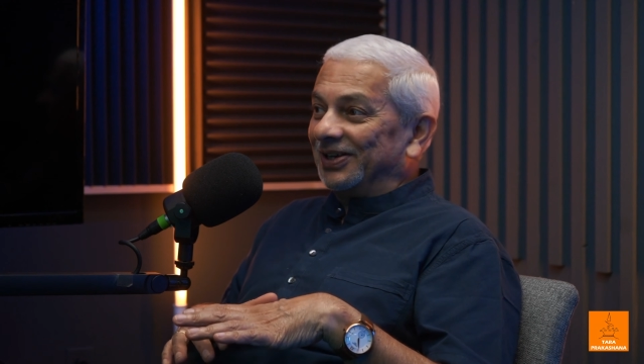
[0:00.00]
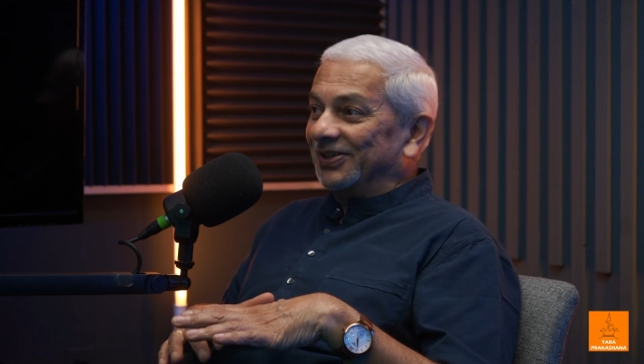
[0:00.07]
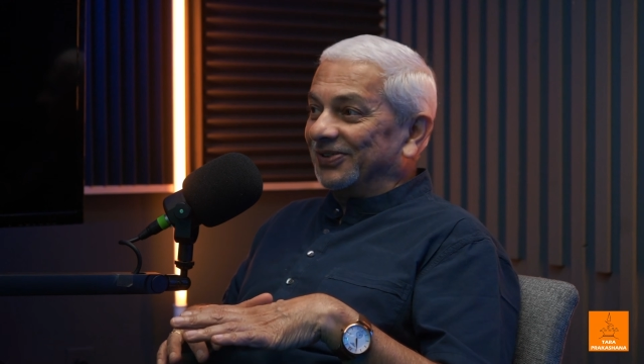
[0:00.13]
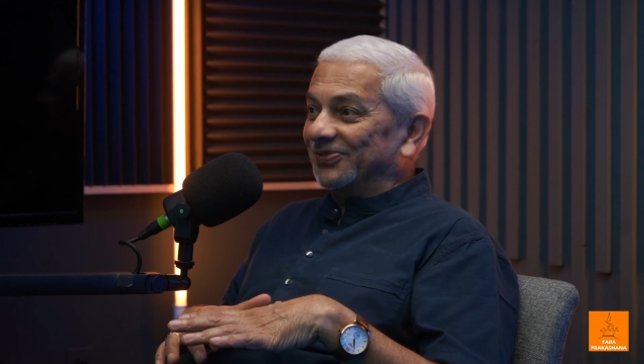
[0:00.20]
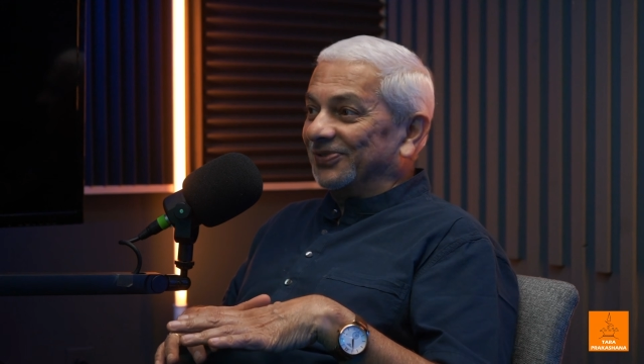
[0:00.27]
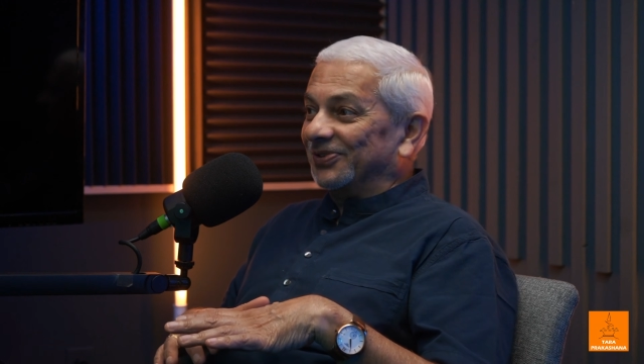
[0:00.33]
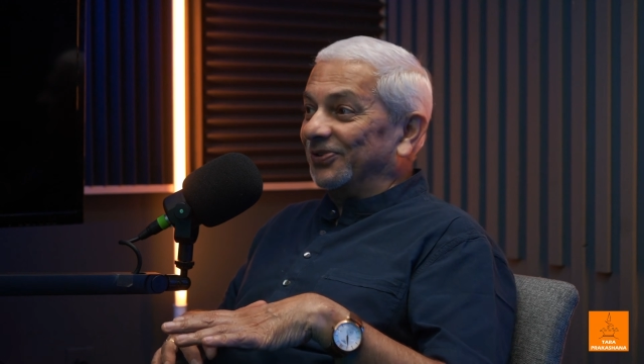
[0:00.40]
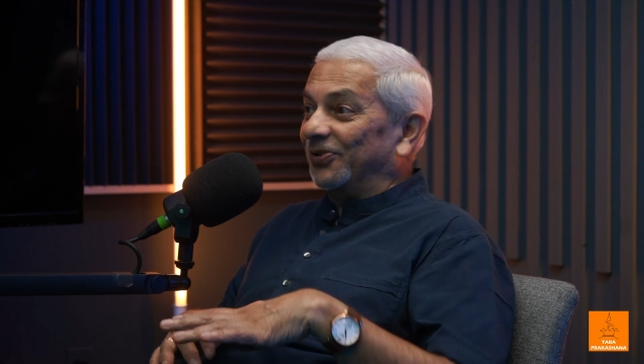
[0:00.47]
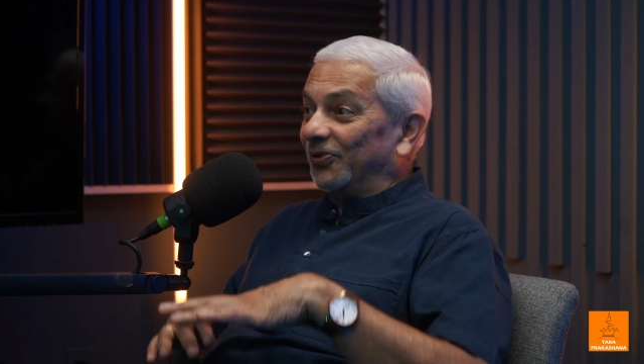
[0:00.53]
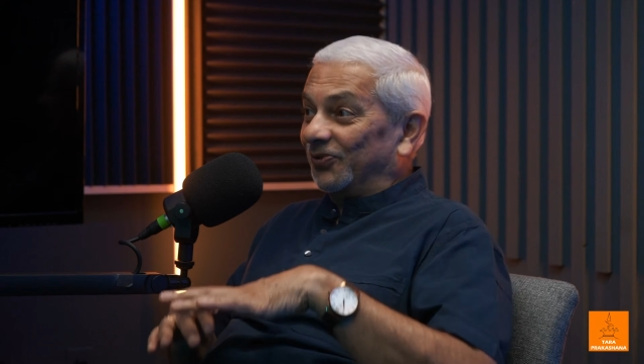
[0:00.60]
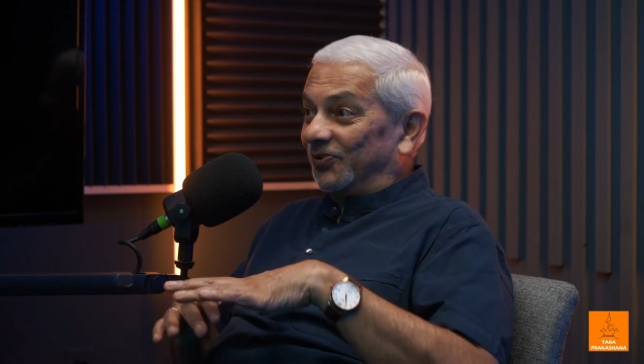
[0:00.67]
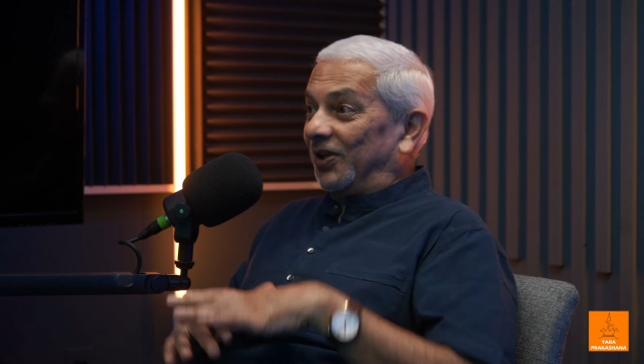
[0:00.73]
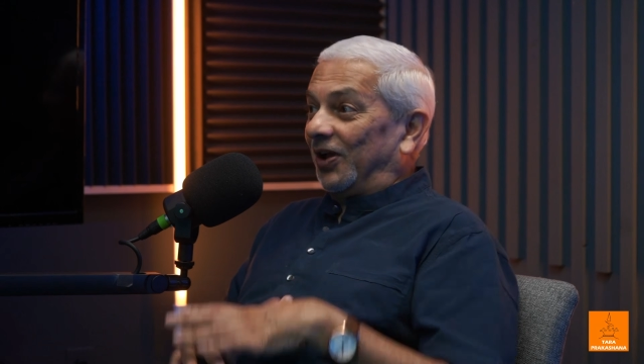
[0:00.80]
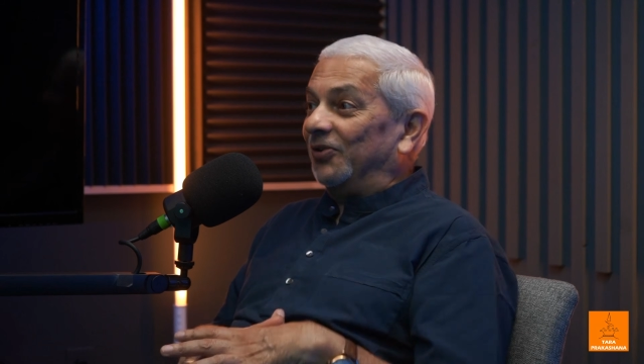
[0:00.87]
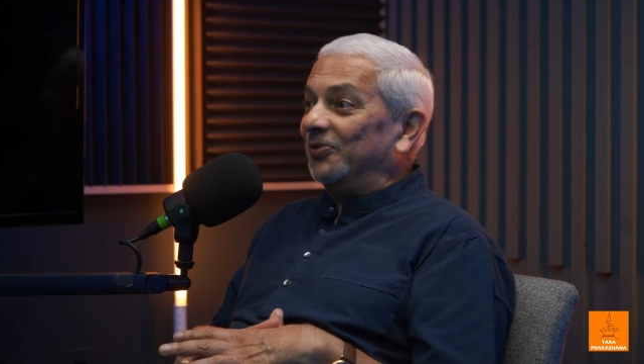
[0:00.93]
If it goes
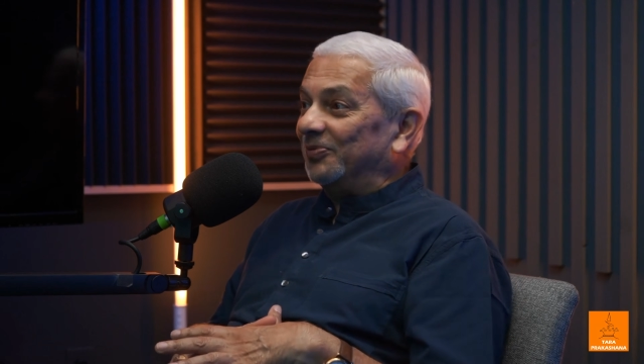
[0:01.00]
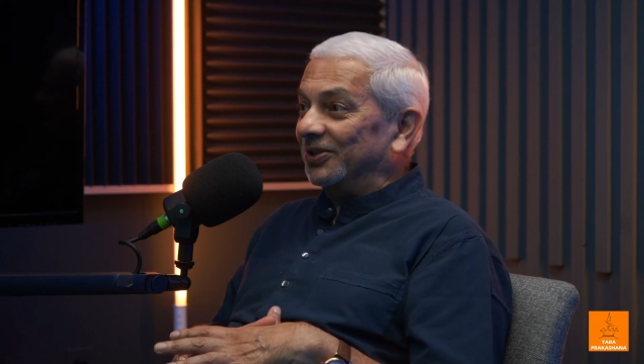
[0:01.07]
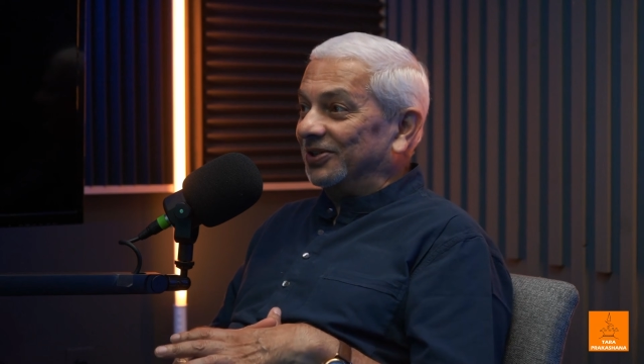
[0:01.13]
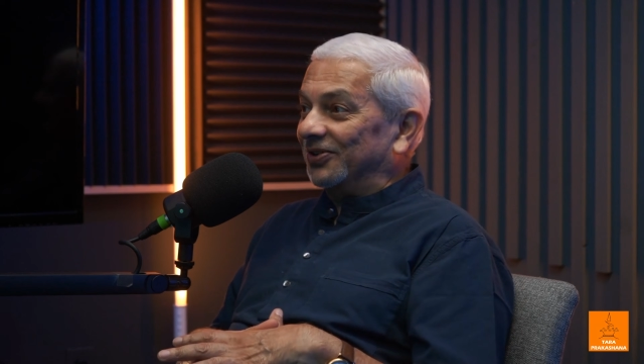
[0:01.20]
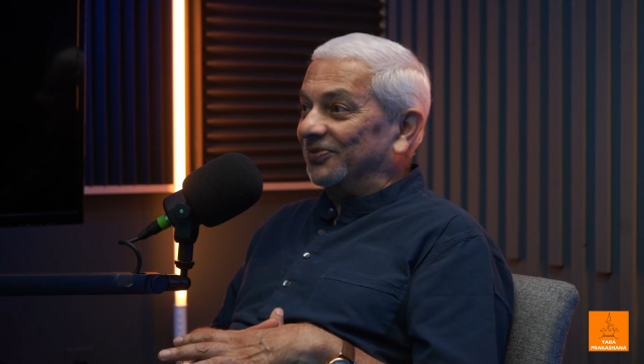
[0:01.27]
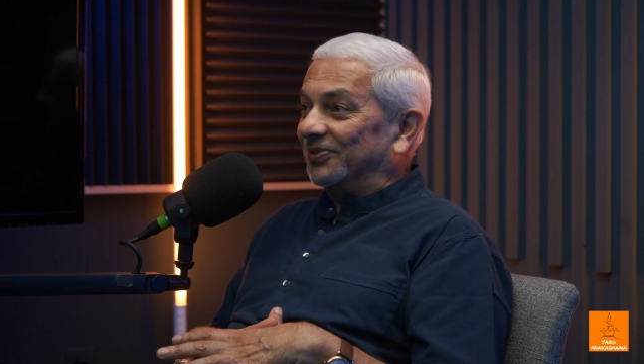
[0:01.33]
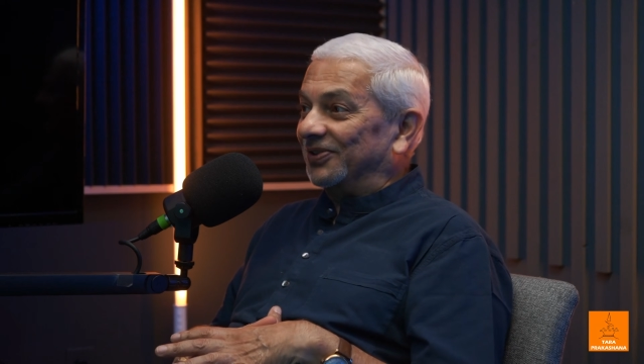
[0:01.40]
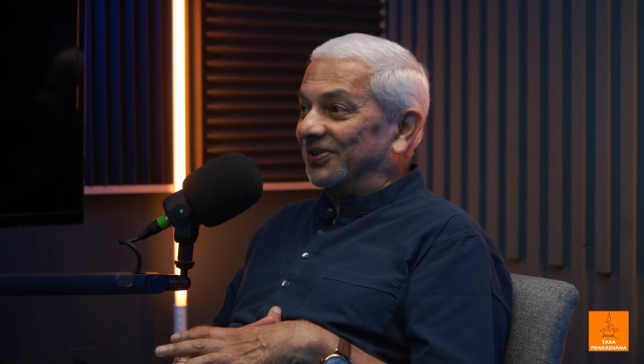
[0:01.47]
down by 3, 4